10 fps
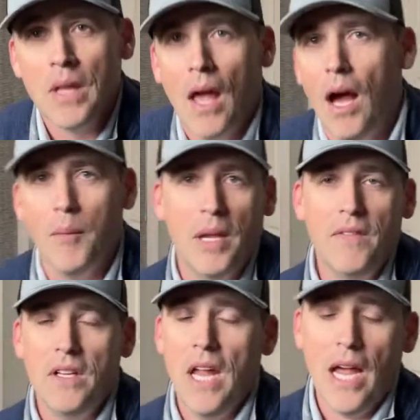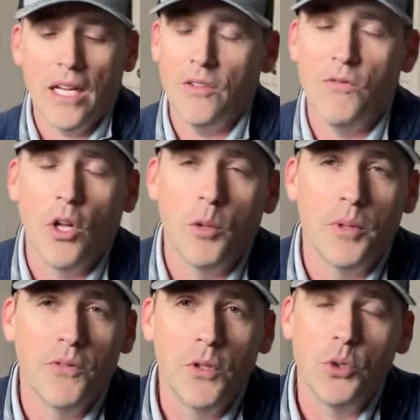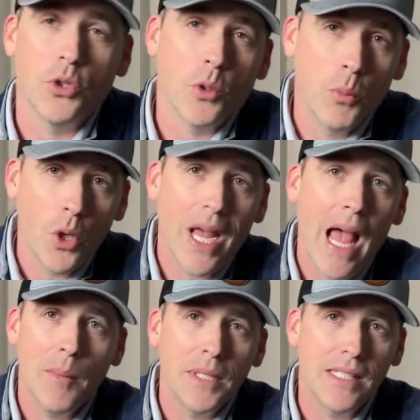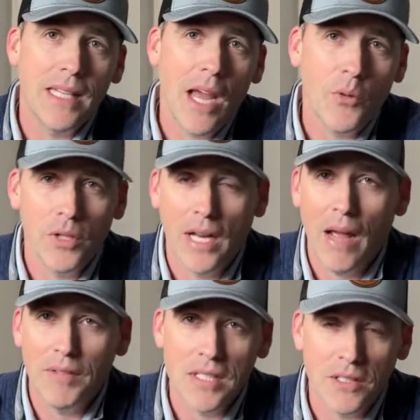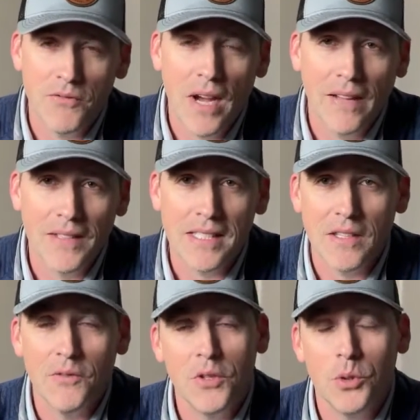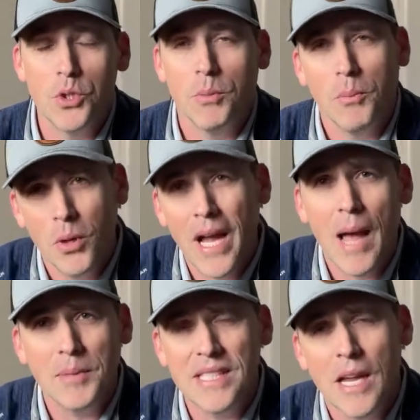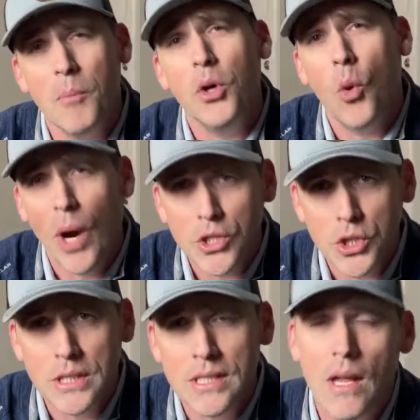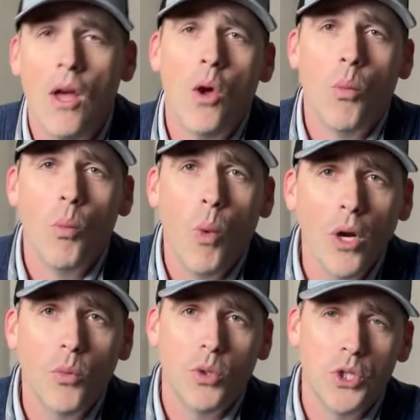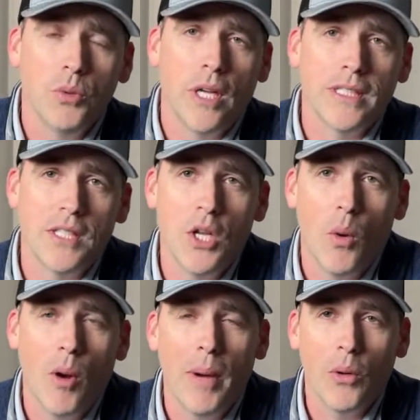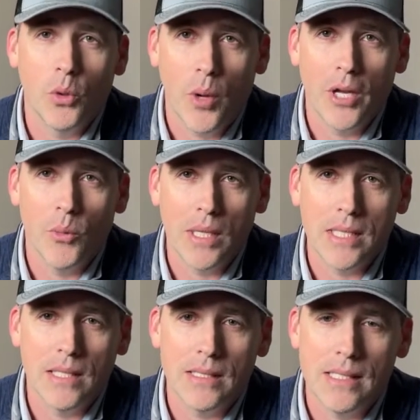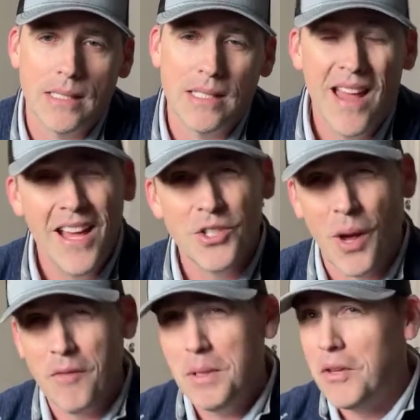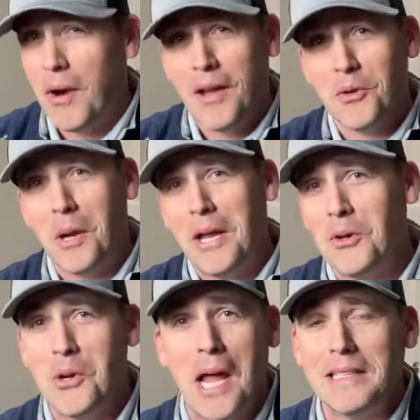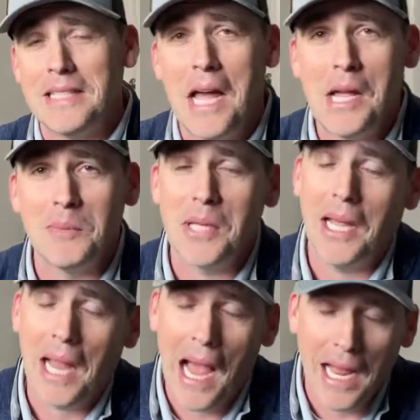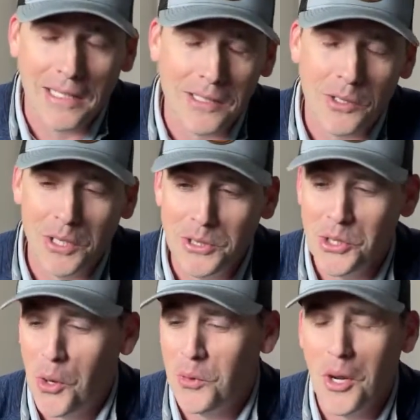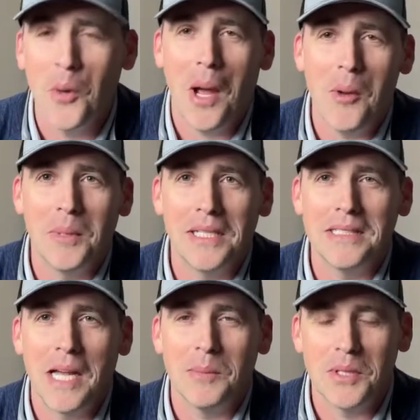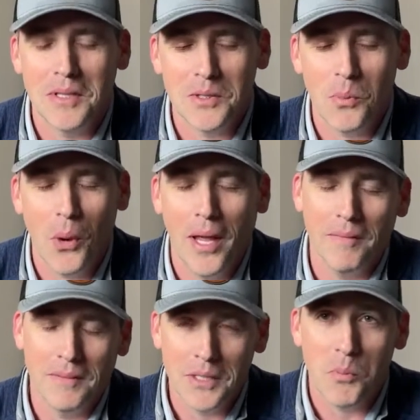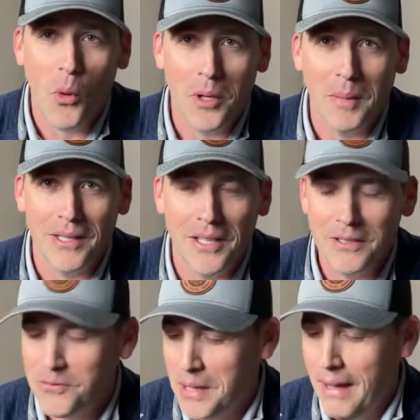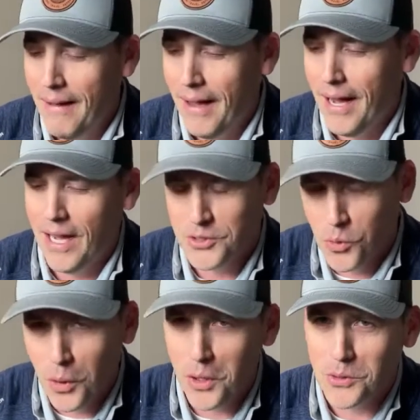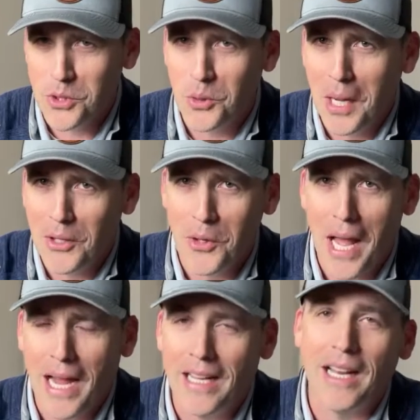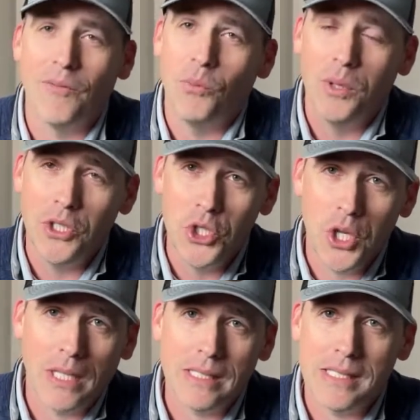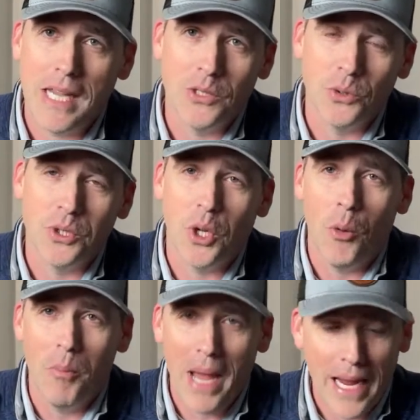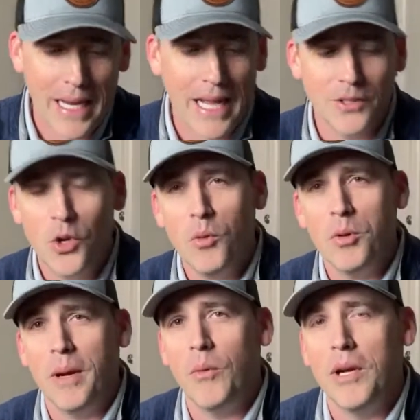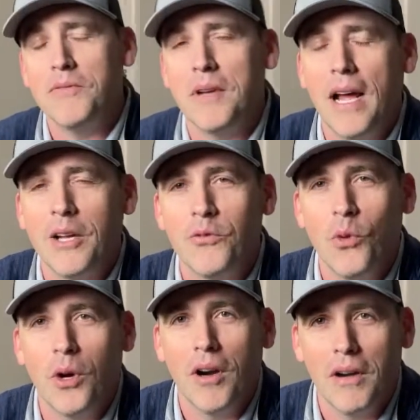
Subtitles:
And then, yeah, I can follow up in the future. So put comments down. You can obviously find this in the future, but put comments down, put questions. What would you like to know about Grand Residences? So I've been there either 8 or 9 times. I honestly don't know how many times at this point in my life. It's one of those two, 8 or 9, and we just scheduled to go back in October, my wife and I, for our